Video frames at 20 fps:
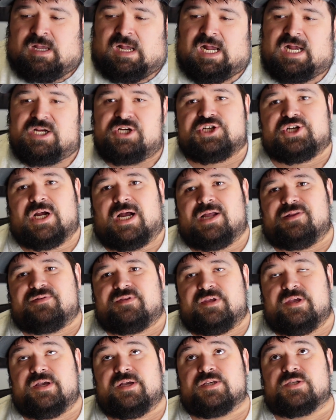I
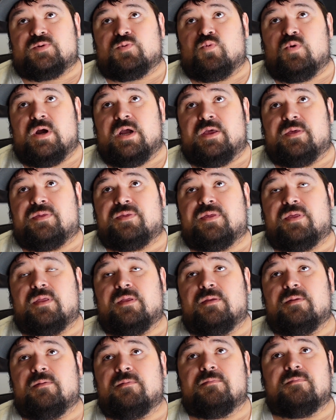shot this
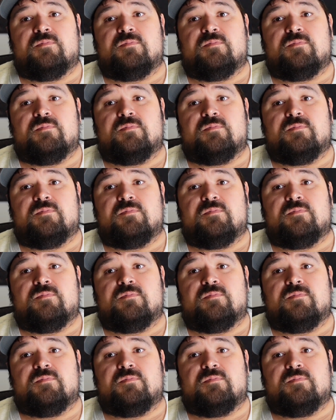with,